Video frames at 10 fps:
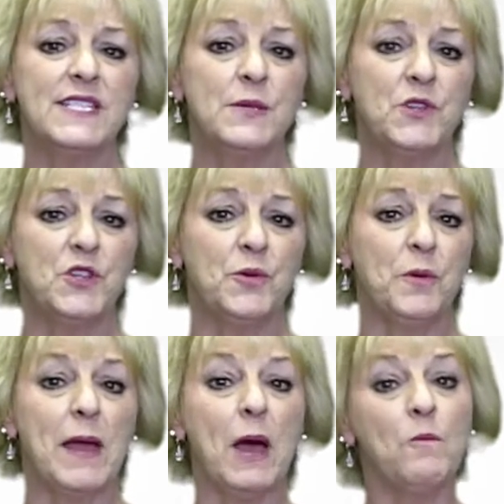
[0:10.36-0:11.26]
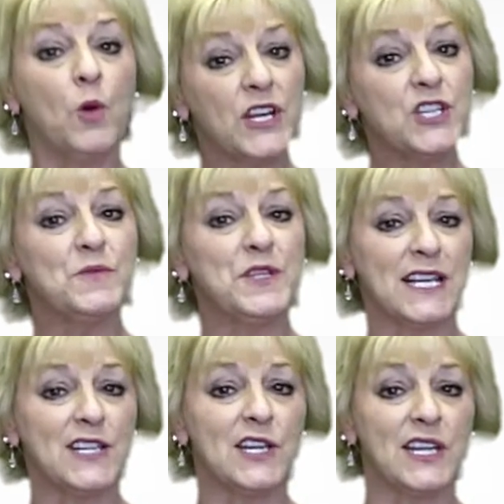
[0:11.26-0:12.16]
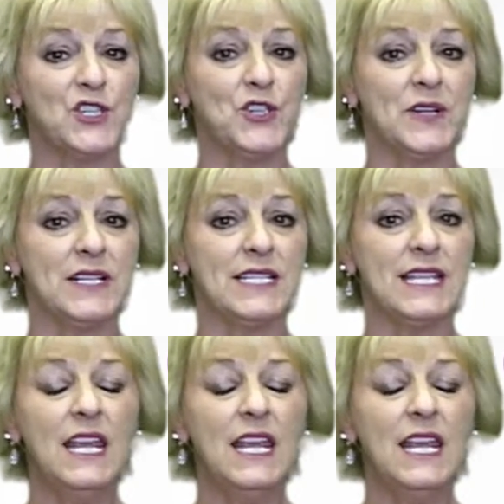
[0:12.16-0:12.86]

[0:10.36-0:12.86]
to visit with you about mortgage protection insurance.